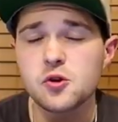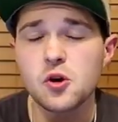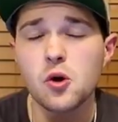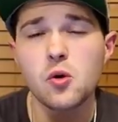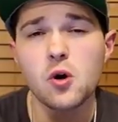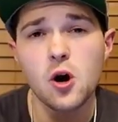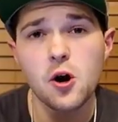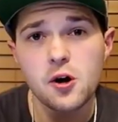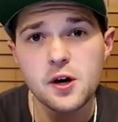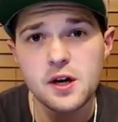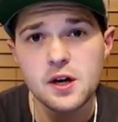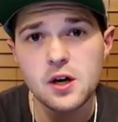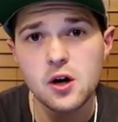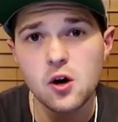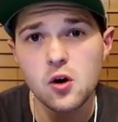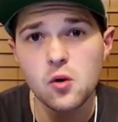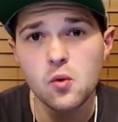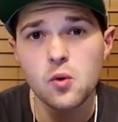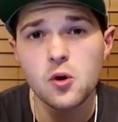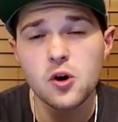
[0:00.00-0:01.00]
you don't already
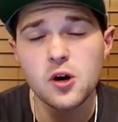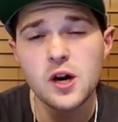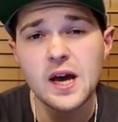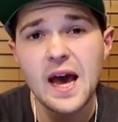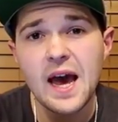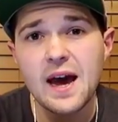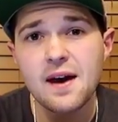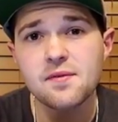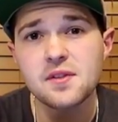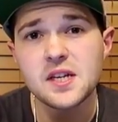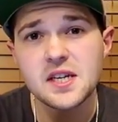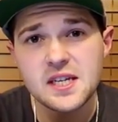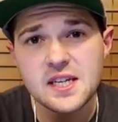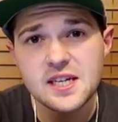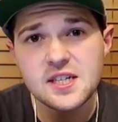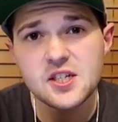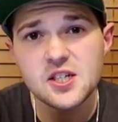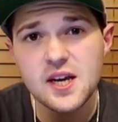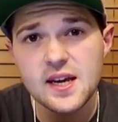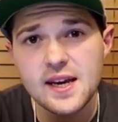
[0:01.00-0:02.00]
know, we're gonna have the
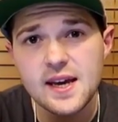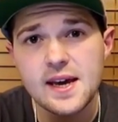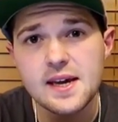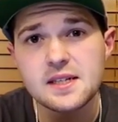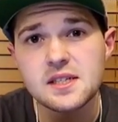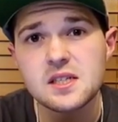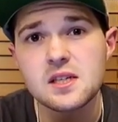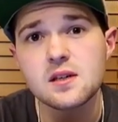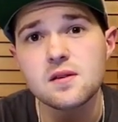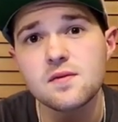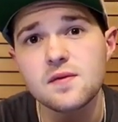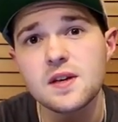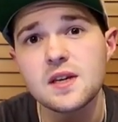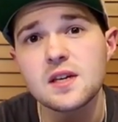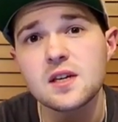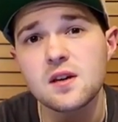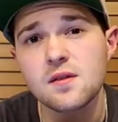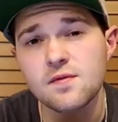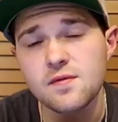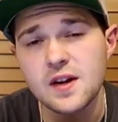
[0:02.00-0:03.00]

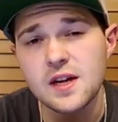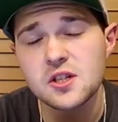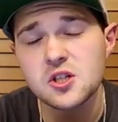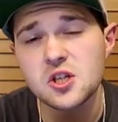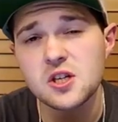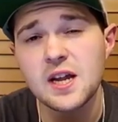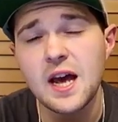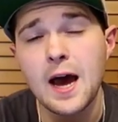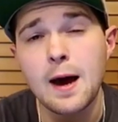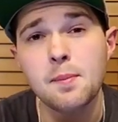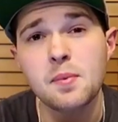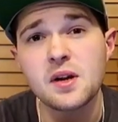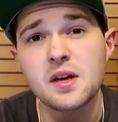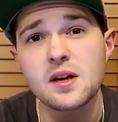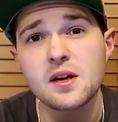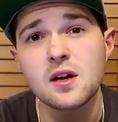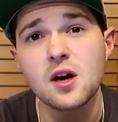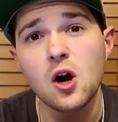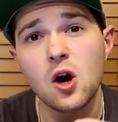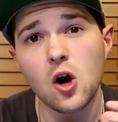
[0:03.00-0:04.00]
DJNTV convention
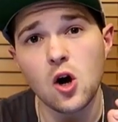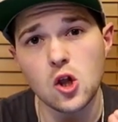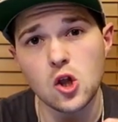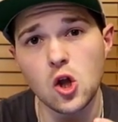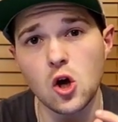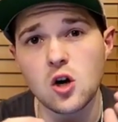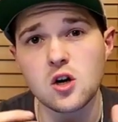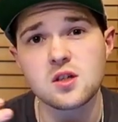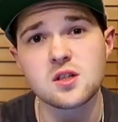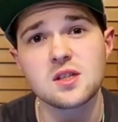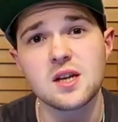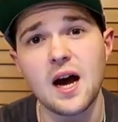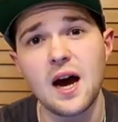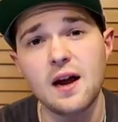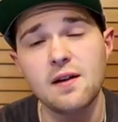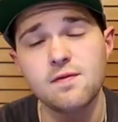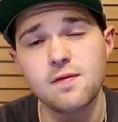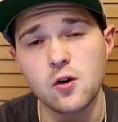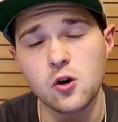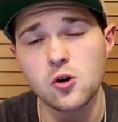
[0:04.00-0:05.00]
happening
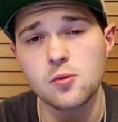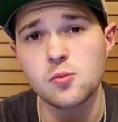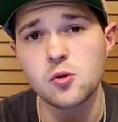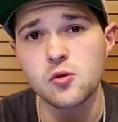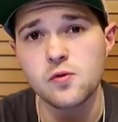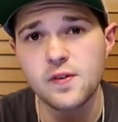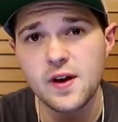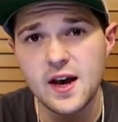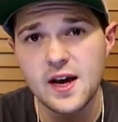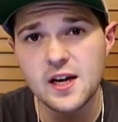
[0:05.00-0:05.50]
alongside Photo Booth